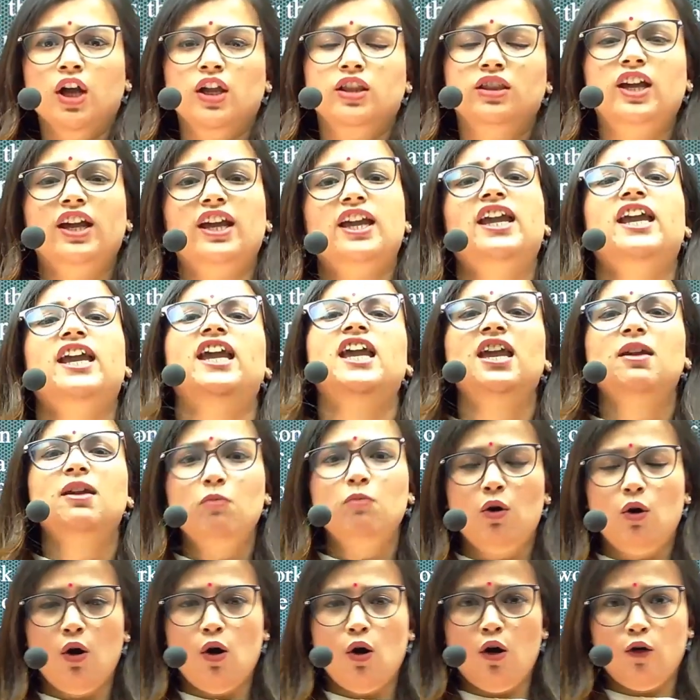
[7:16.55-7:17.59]
the aim
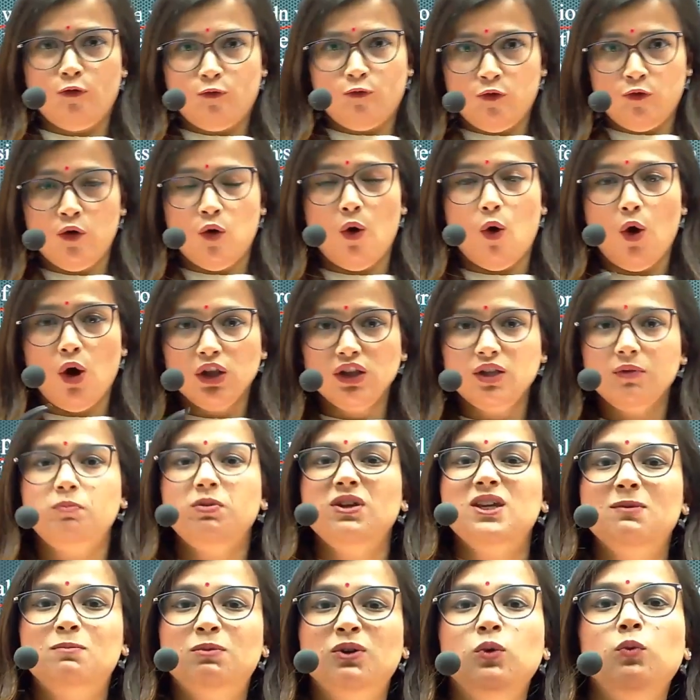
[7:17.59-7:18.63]
of all the
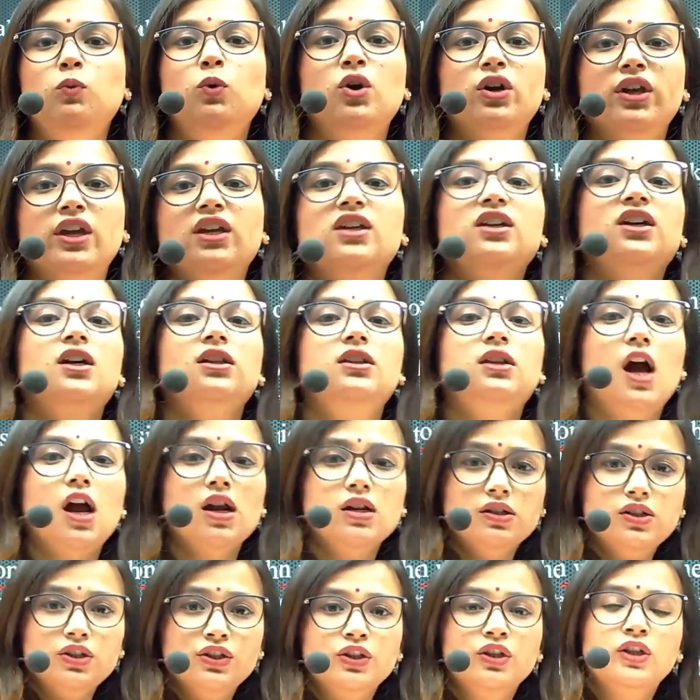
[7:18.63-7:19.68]
people working
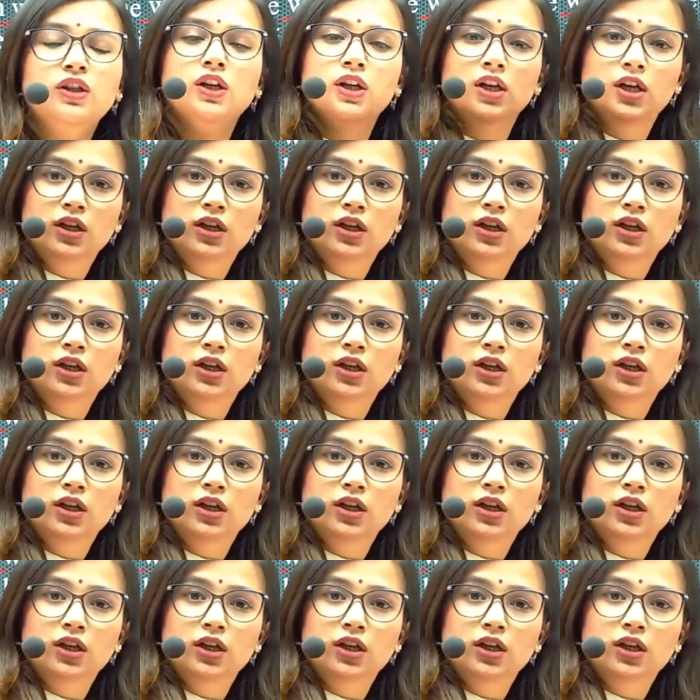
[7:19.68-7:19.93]
under,